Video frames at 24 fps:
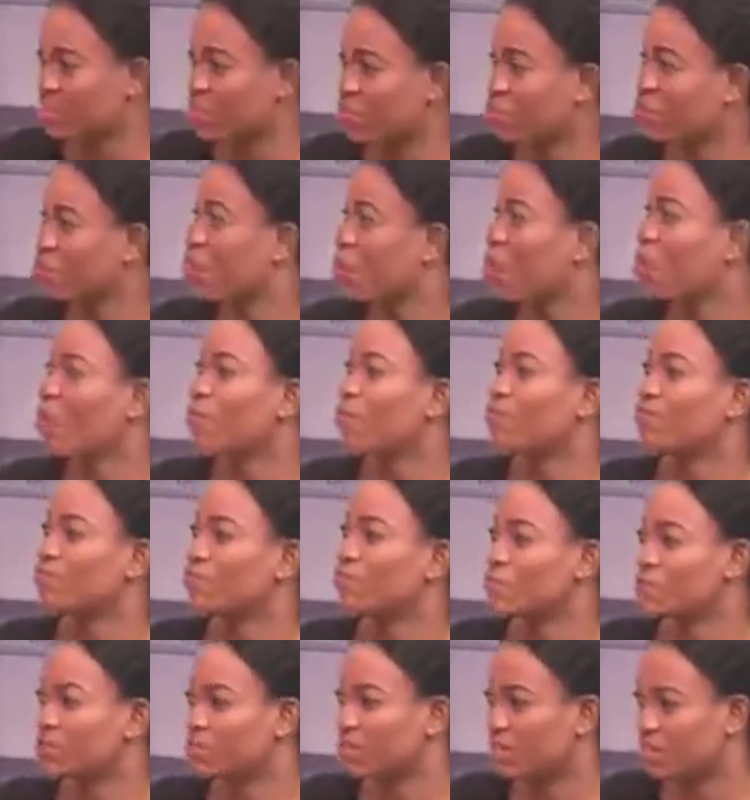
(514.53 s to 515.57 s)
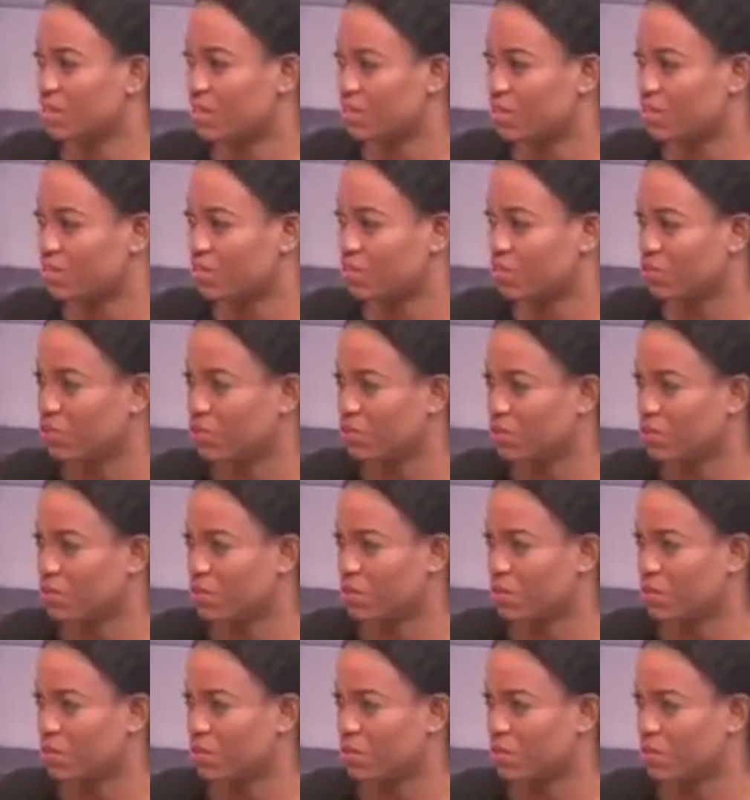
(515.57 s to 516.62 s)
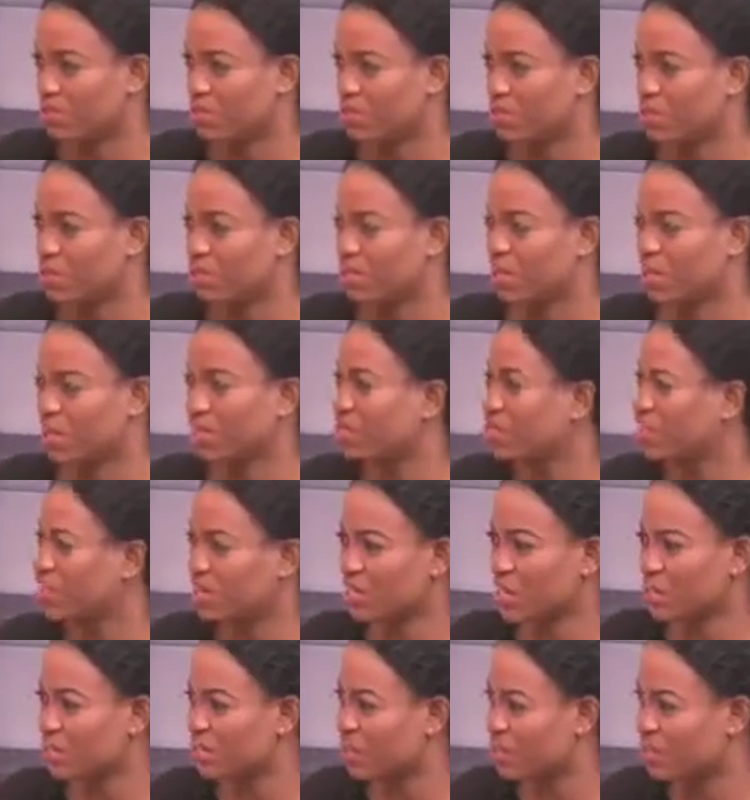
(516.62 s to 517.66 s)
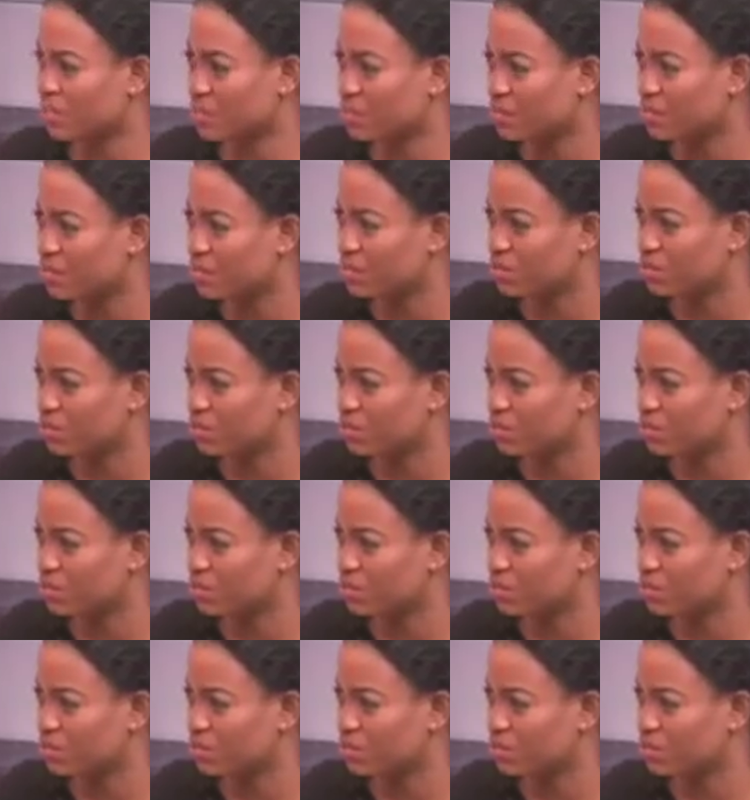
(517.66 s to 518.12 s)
in the room obviously, is gender based.